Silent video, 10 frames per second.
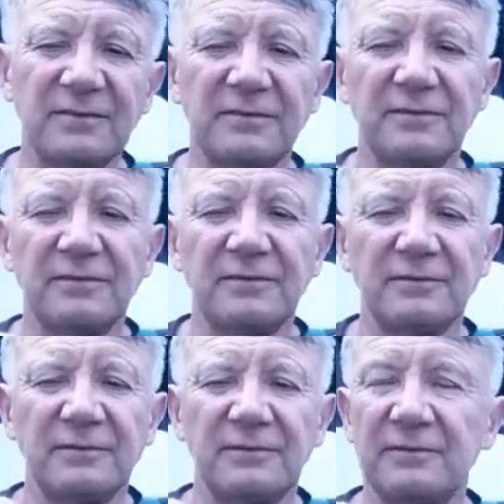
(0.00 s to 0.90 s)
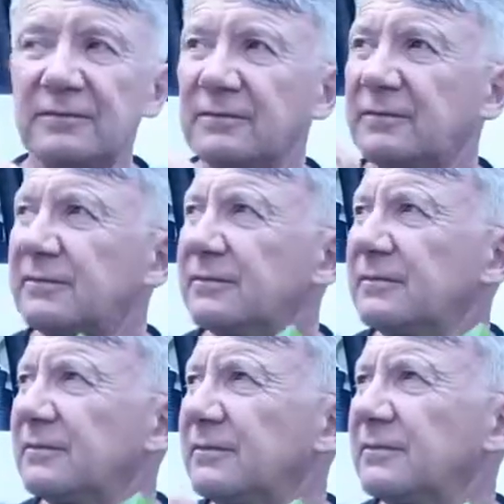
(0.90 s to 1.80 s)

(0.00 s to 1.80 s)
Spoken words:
(silence)